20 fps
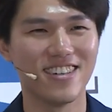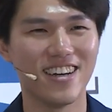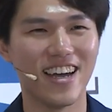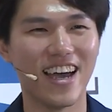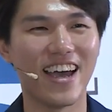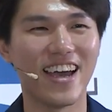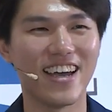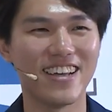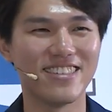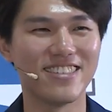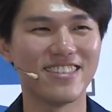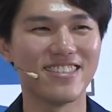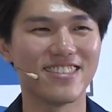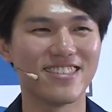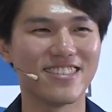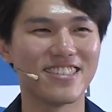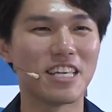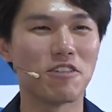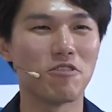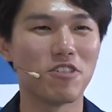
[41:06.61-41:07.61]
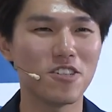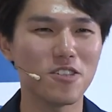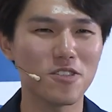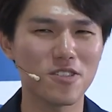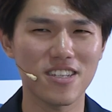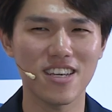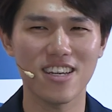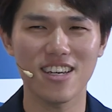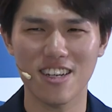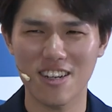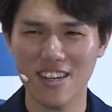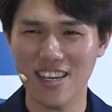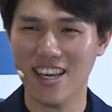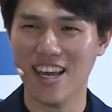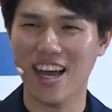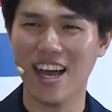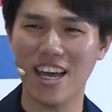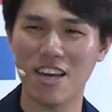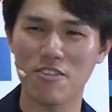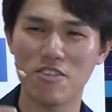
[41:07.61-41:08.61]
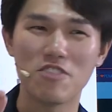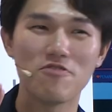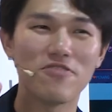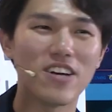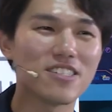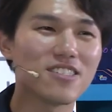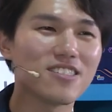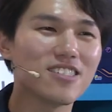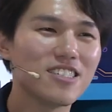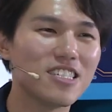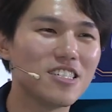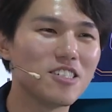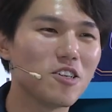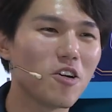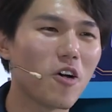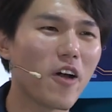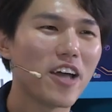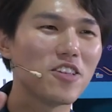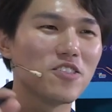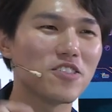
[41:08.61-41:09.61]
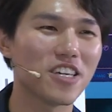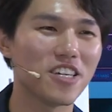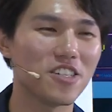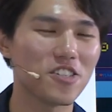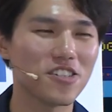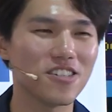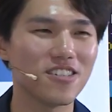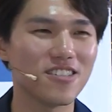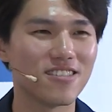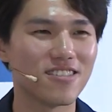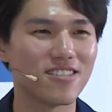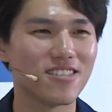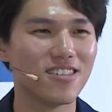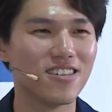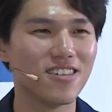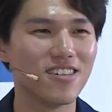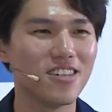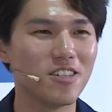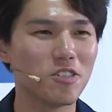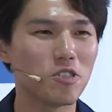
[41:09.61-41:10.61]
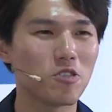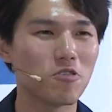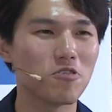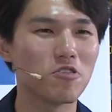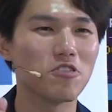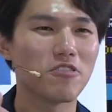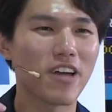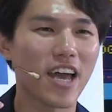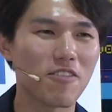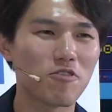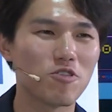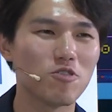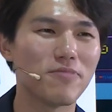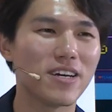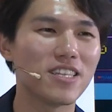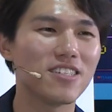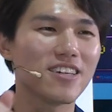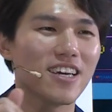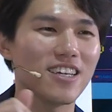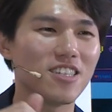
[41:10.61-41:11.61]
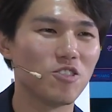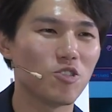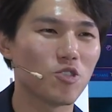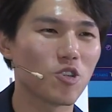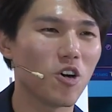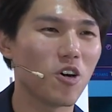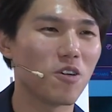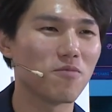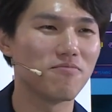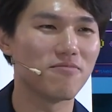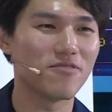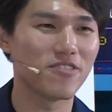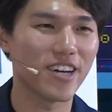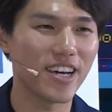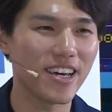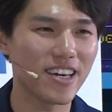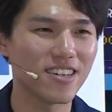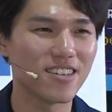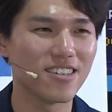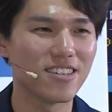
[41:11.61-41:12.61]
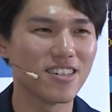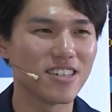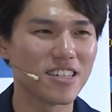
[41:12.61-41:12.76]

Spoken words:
and they will not say, "Hey, I have invested in your education, so you have to better get a job, right?